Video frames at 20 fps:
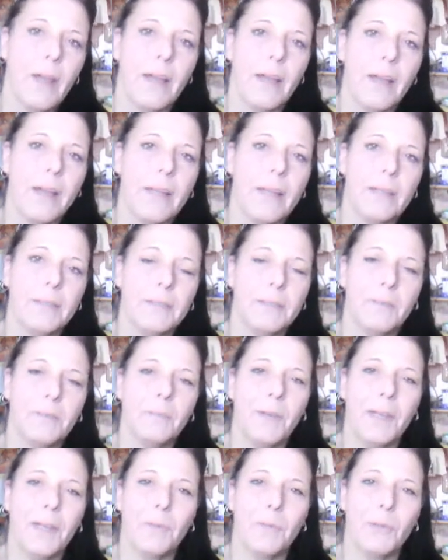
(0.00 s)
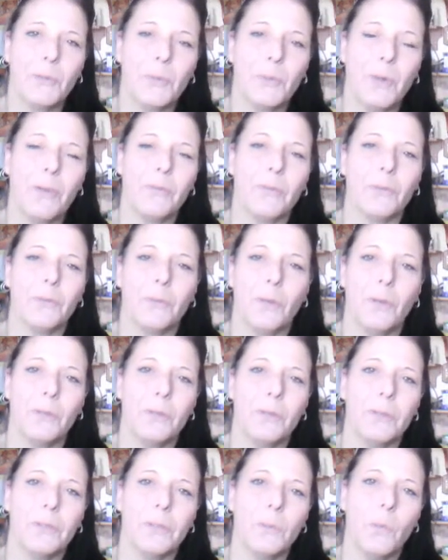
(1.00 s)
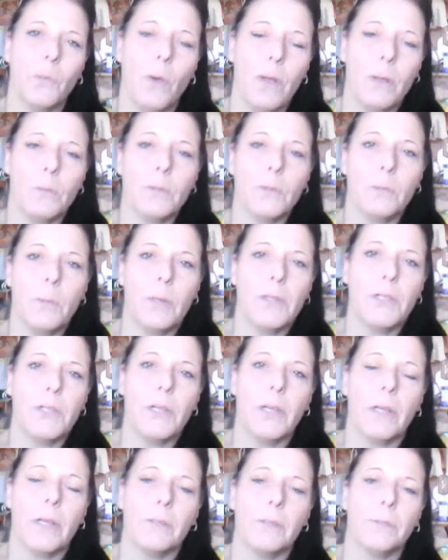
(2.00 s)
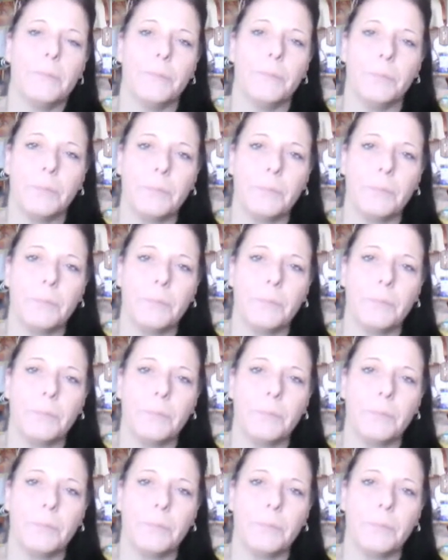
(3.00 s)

Hi, my name is Reverend Rose and welcome to my channel.